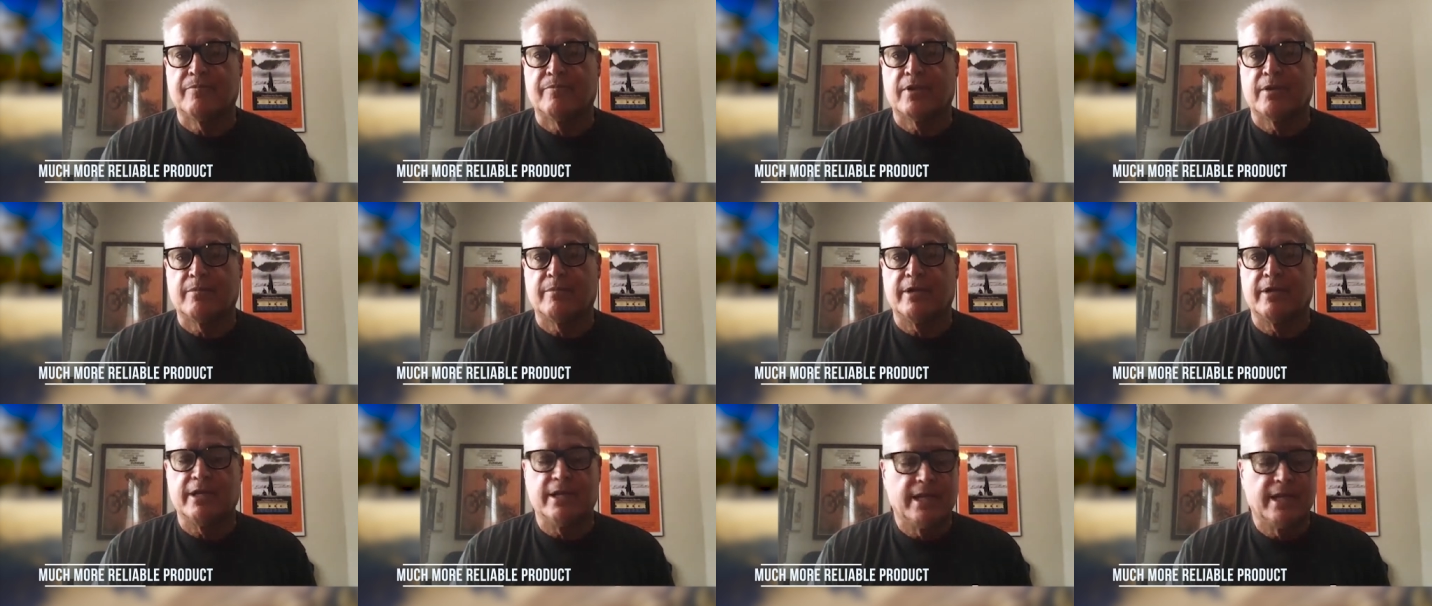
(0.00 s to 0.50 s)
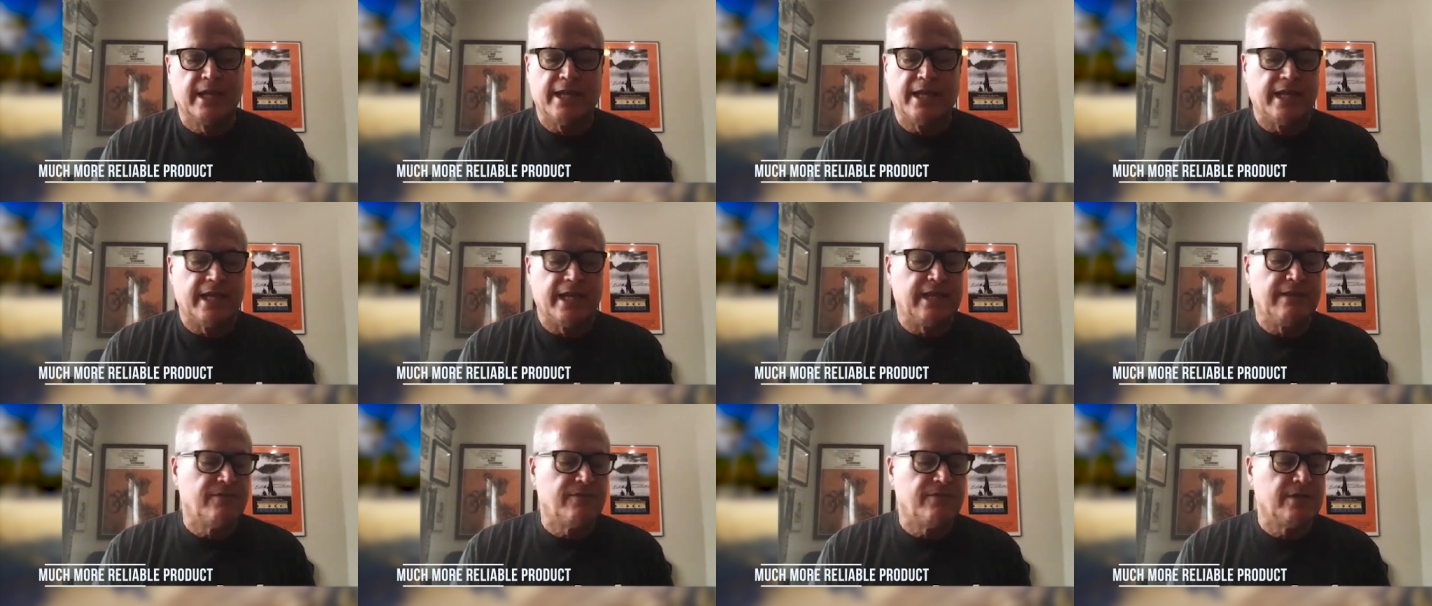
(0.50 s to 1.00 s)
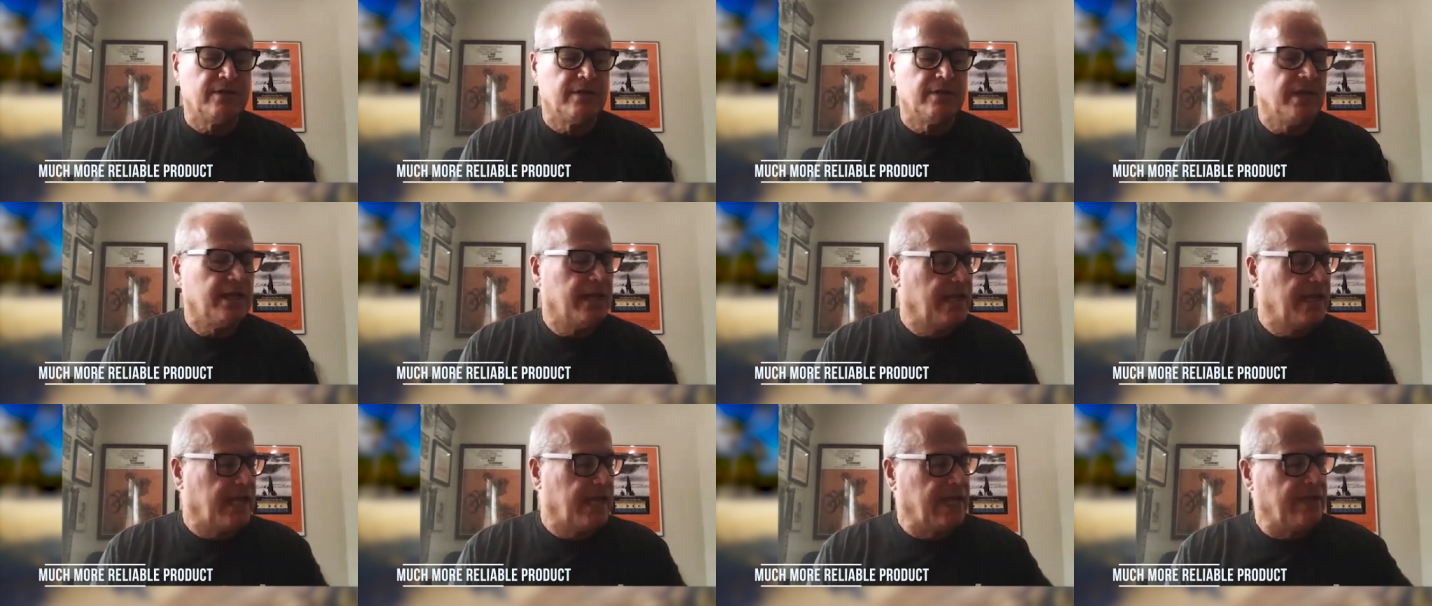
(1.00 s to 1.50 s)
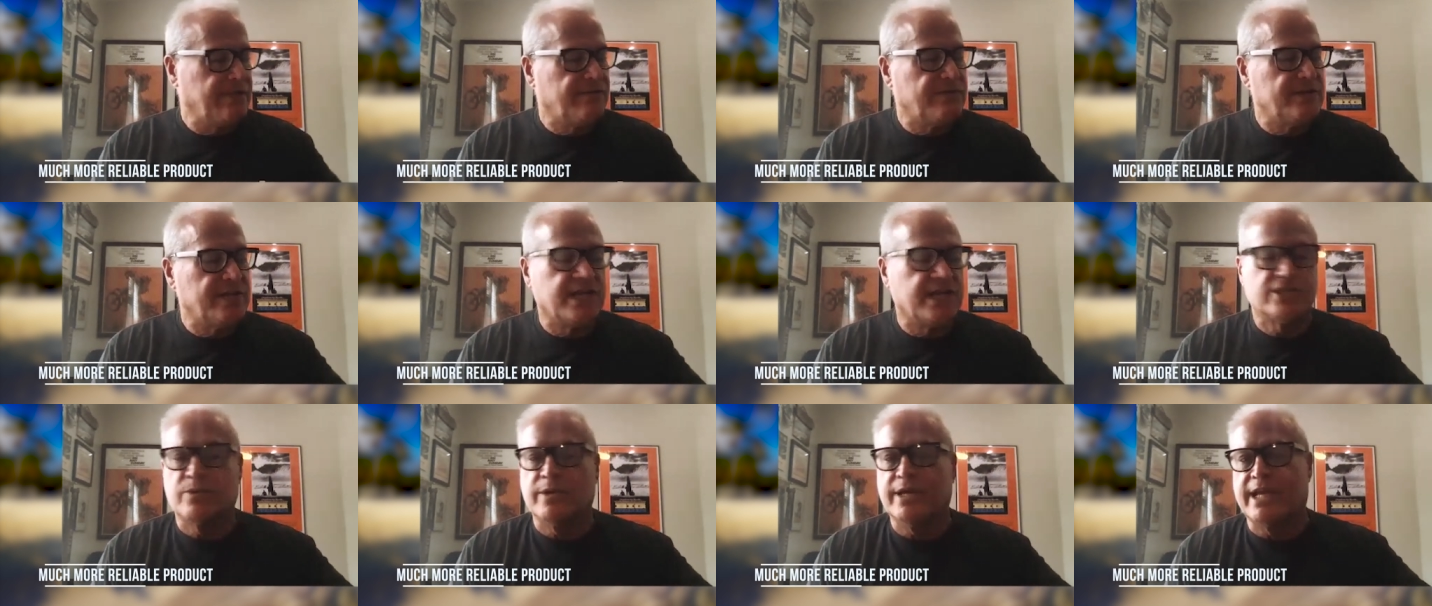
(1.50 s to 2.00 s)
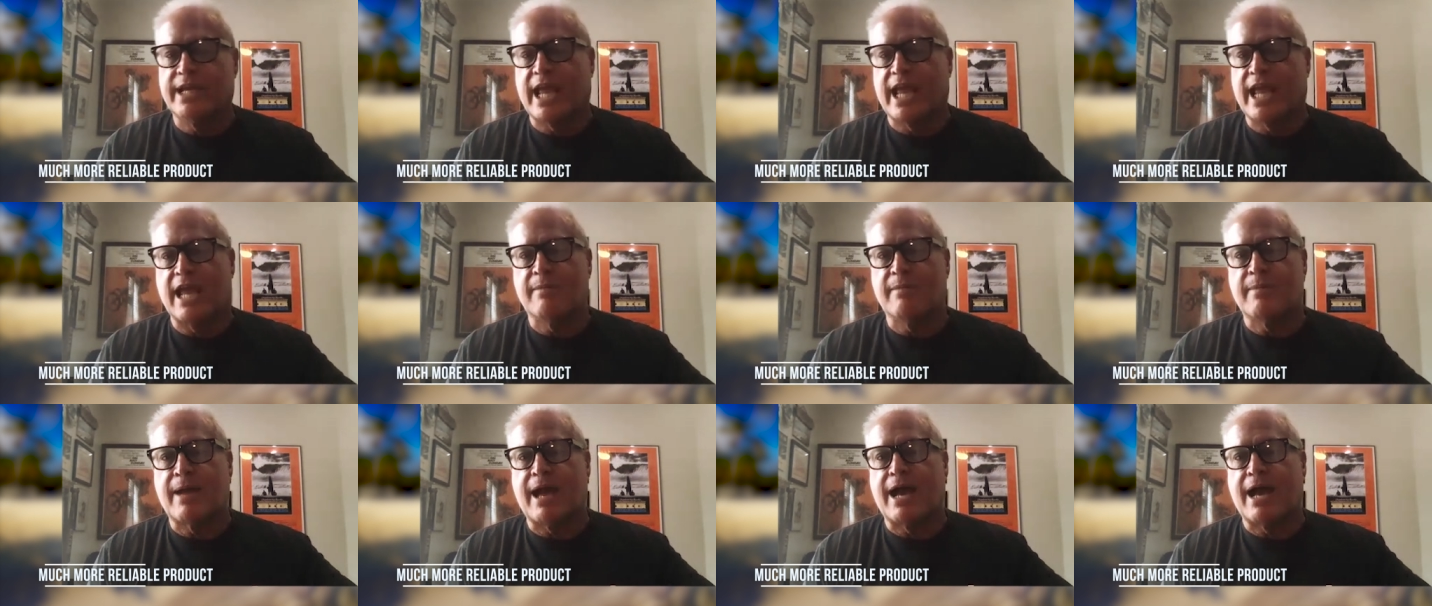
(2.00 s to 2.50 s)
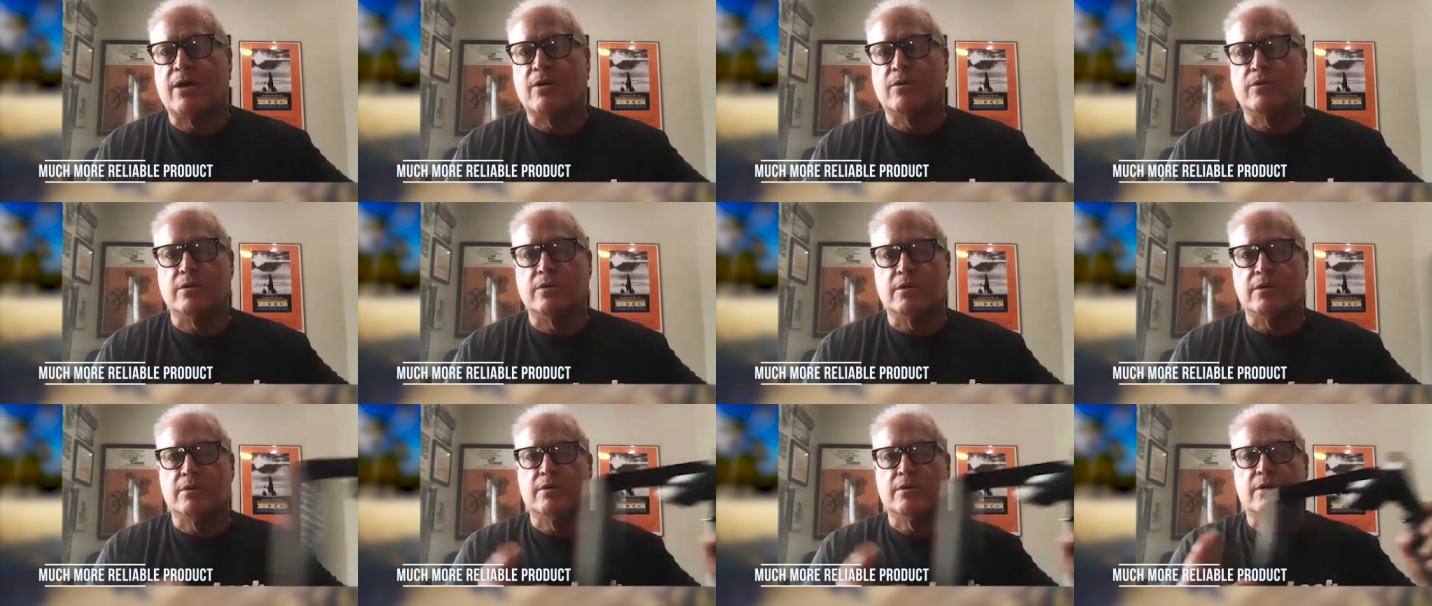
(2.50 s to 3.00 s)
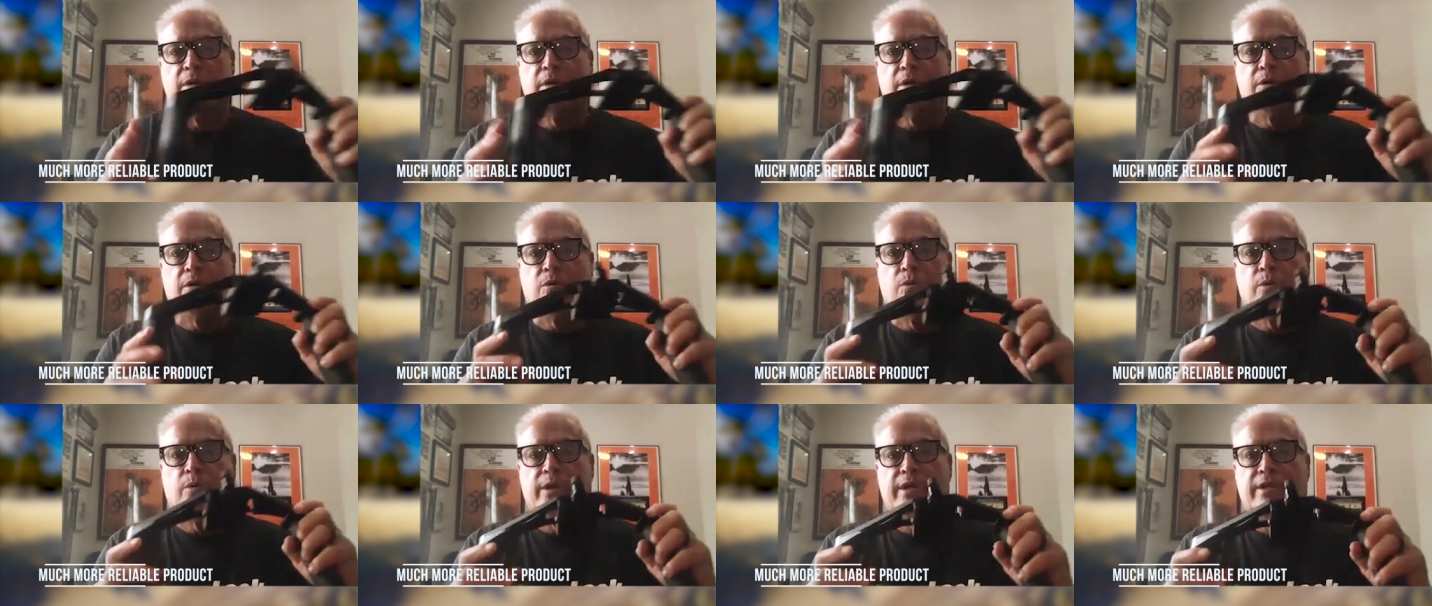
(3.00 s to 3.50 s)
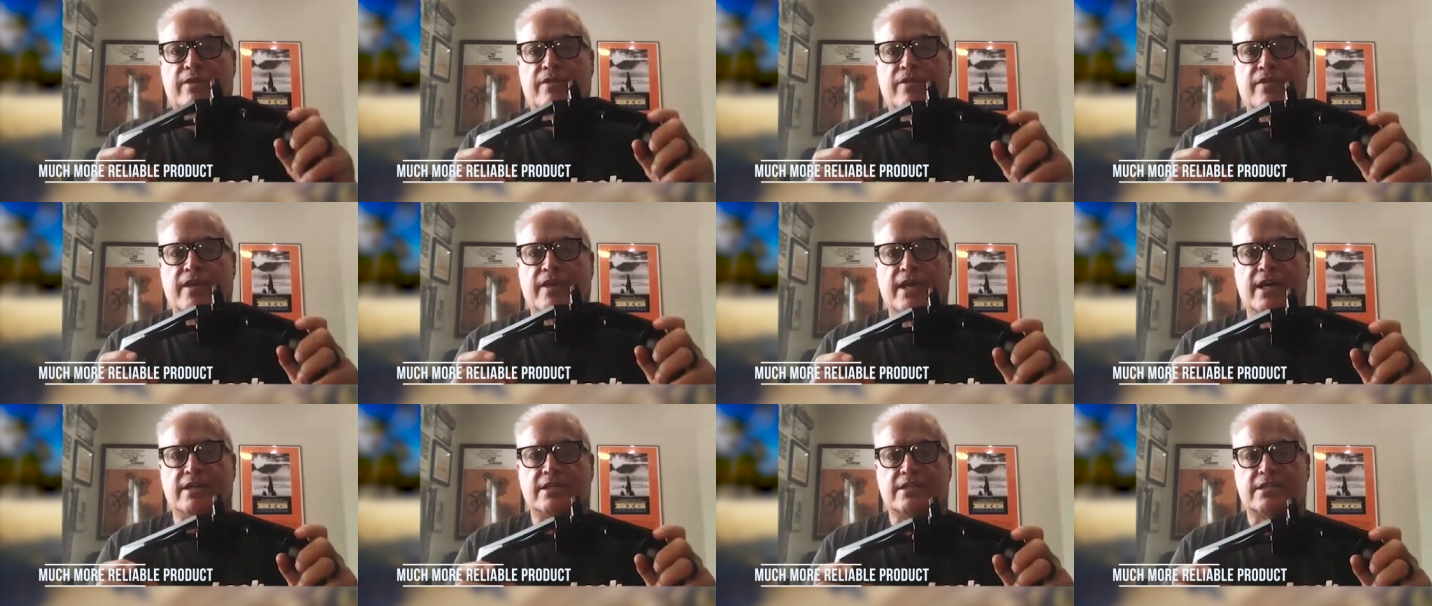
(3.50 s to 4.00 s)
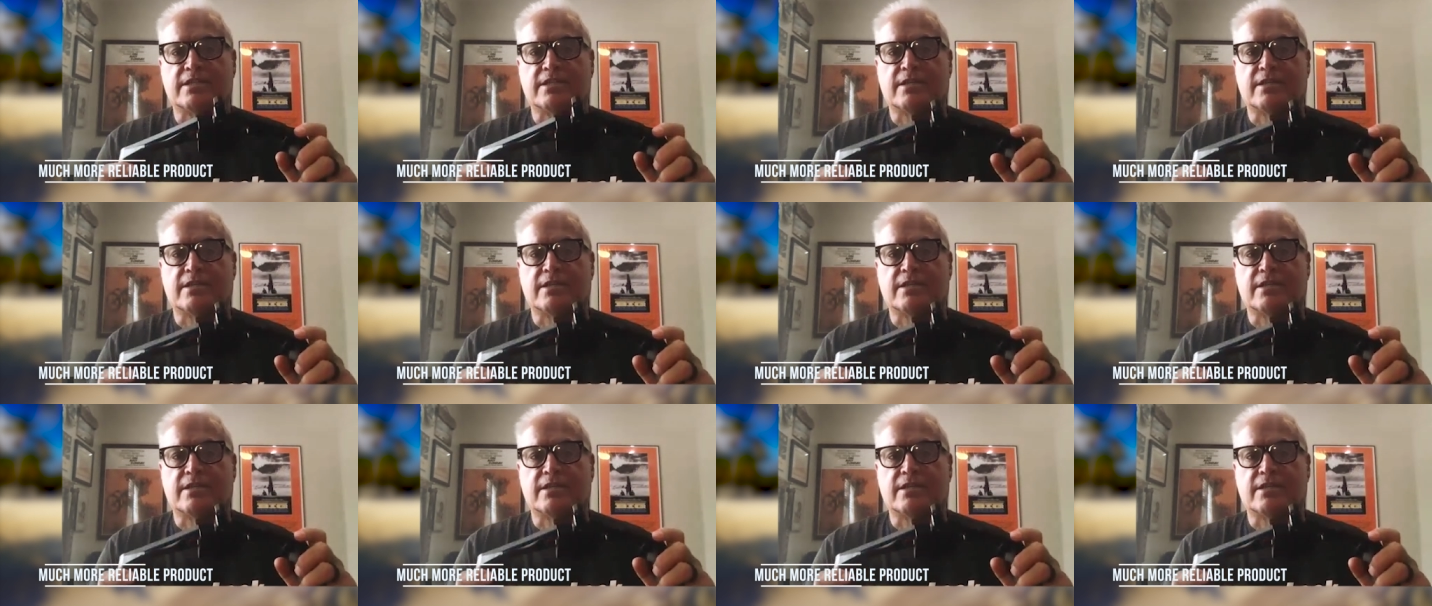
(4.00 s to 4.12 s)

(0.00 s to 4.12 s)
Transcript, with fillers: I mean, even as we came out with this,